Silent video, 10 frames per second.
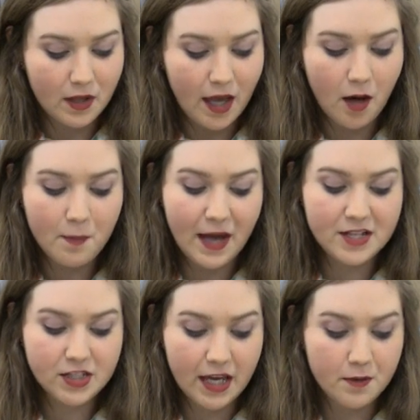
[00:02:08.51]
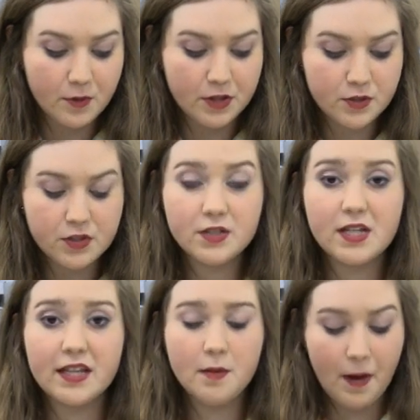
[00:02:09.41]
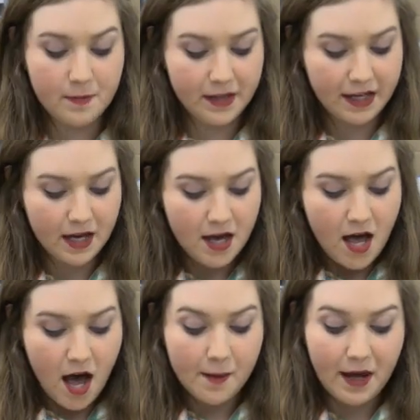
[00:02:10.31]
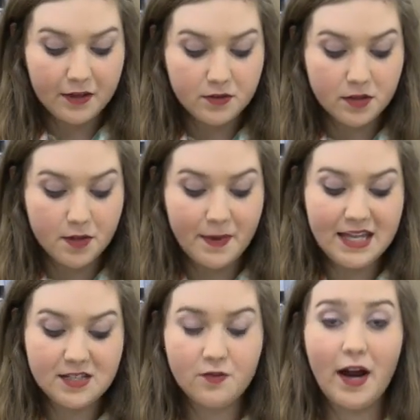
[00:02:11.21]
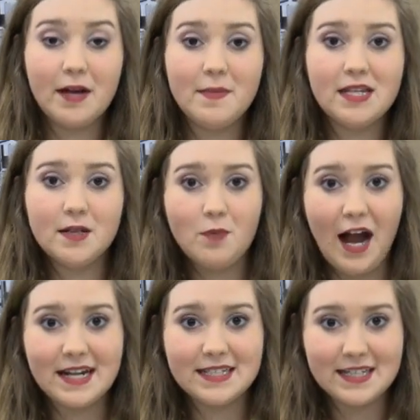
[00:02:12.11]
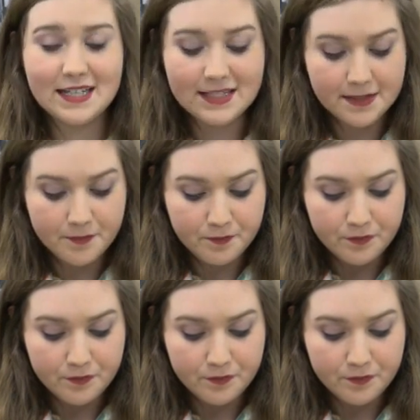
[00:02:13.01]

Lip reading: help educate producers and the public about the best recommended practices.